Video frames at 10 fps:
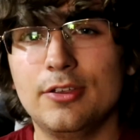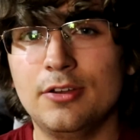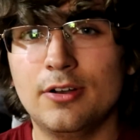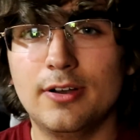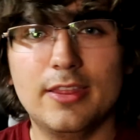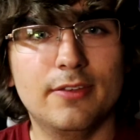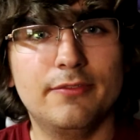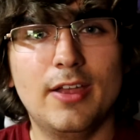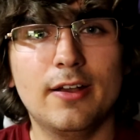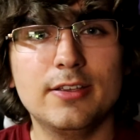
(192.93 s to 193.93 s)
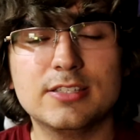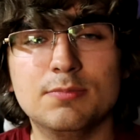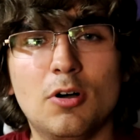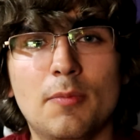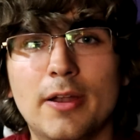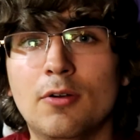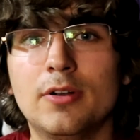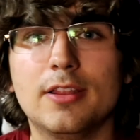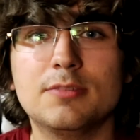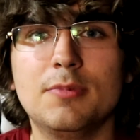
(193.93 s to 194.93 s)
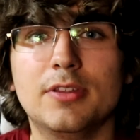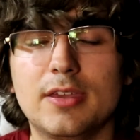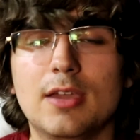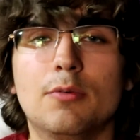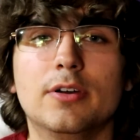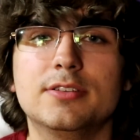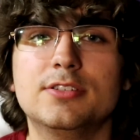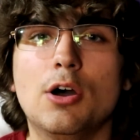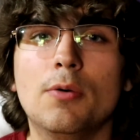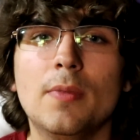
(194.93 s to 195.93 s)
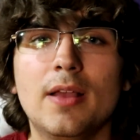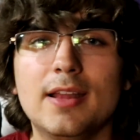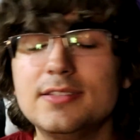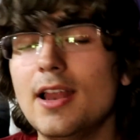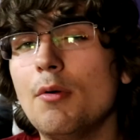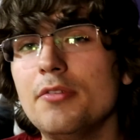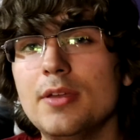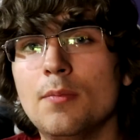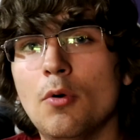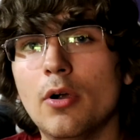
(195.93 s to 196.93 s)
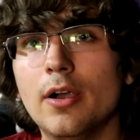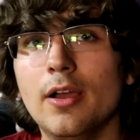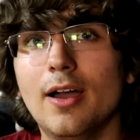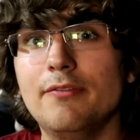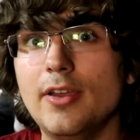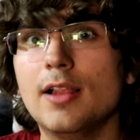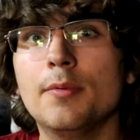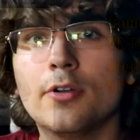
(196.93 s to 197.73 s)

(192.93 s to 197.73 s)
you're in the very small minority that's going to be able to get one. So instead I went with a more available